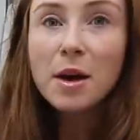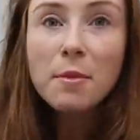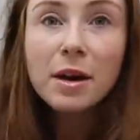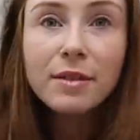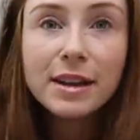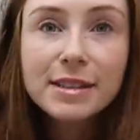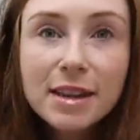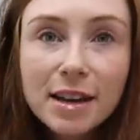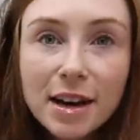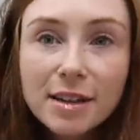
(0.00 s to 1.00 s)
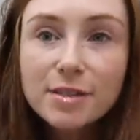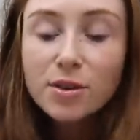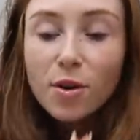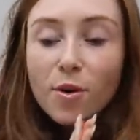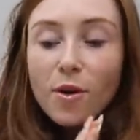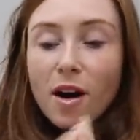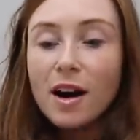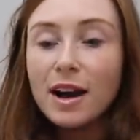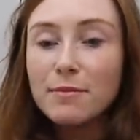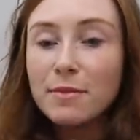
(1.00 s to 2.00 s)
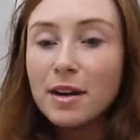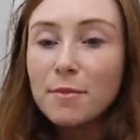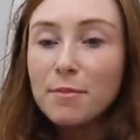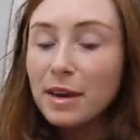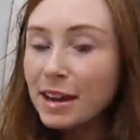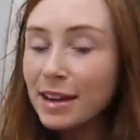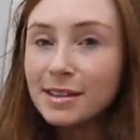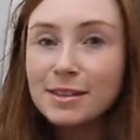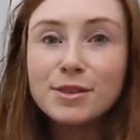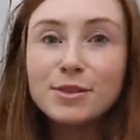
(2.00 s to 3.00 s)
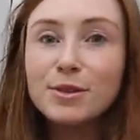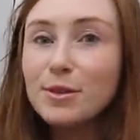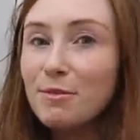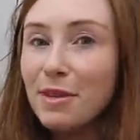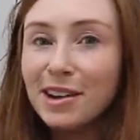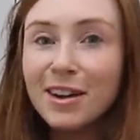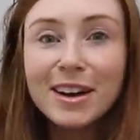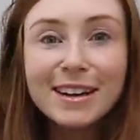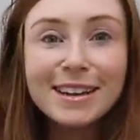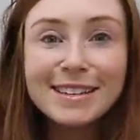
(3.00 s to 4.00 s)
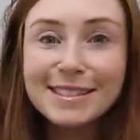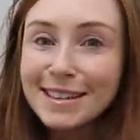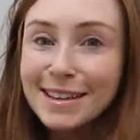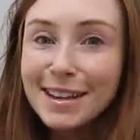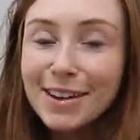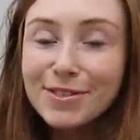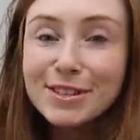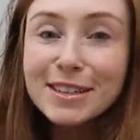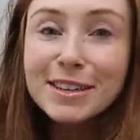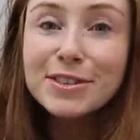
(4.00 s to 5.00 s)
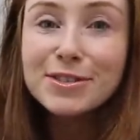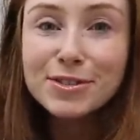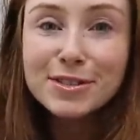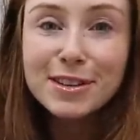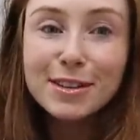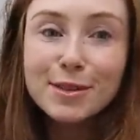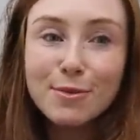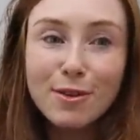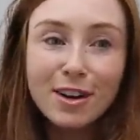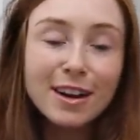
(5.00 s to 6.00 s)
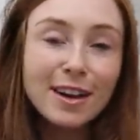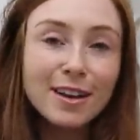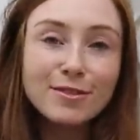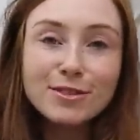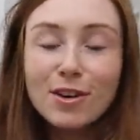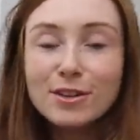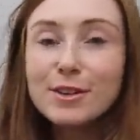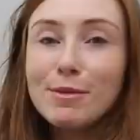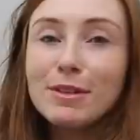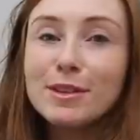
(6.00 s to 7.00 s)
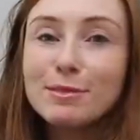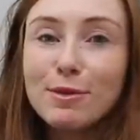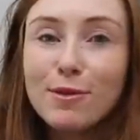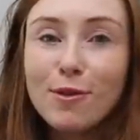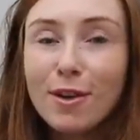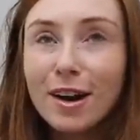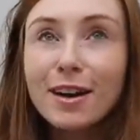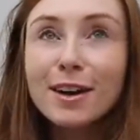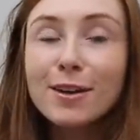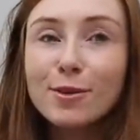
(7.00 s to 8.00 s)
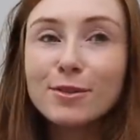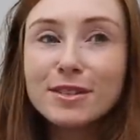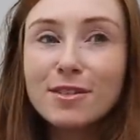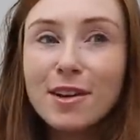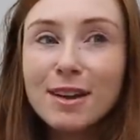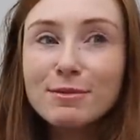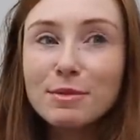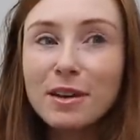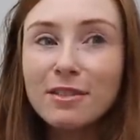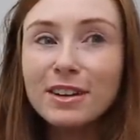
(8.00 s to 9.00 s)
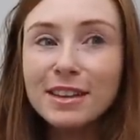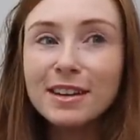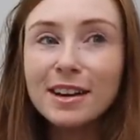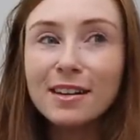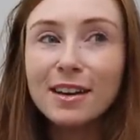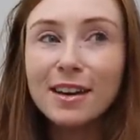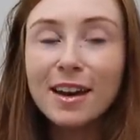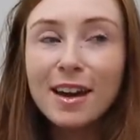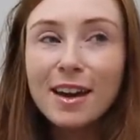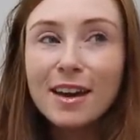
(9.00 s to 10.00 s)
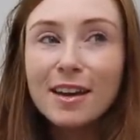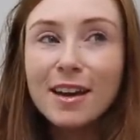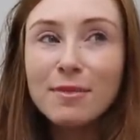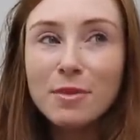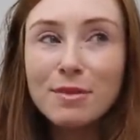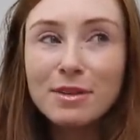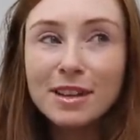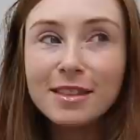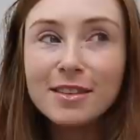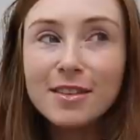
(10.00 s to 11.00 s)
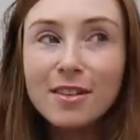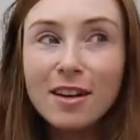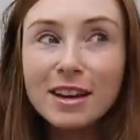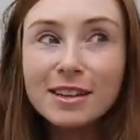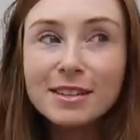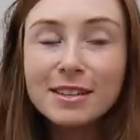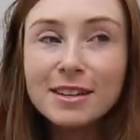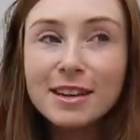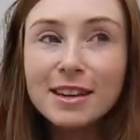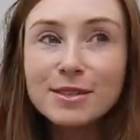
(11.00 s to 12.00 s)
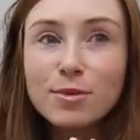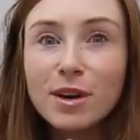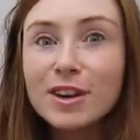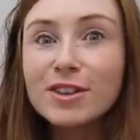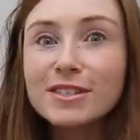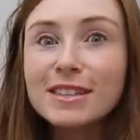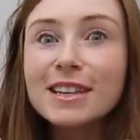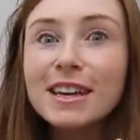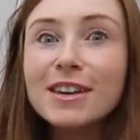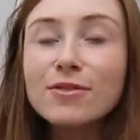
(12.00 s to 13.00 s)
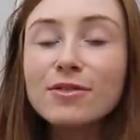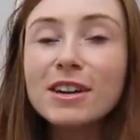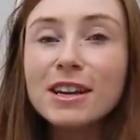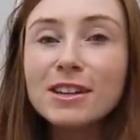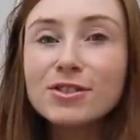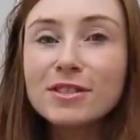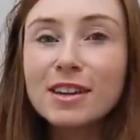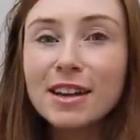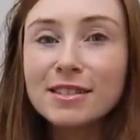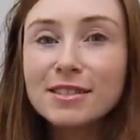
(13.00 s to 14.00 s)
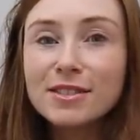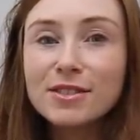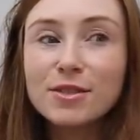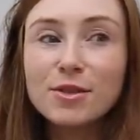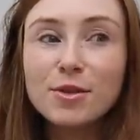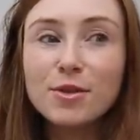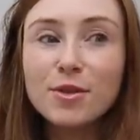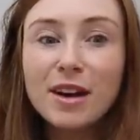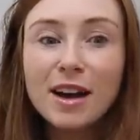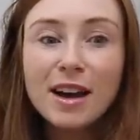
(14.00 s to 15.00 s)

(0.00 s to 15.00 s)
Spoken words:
But anyway, skincare. So I'm big into my nightly skincare routine, just like the morning. And I've talked to you about this before, like loads of times. But I really think, like, in my opinion, the night is where your skin really just gets to